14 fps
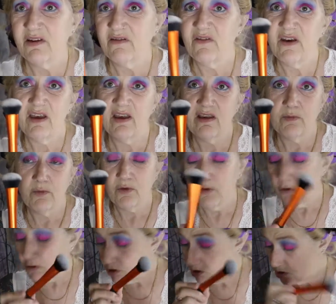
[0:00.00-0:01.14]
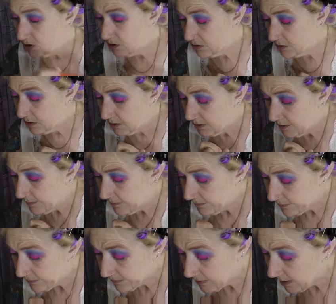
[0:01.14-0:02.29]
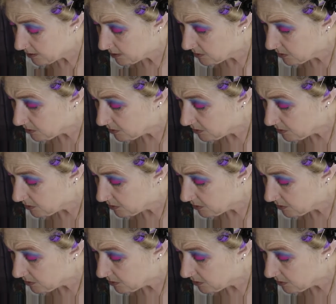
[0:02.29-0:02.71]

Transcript: face brush. I'd call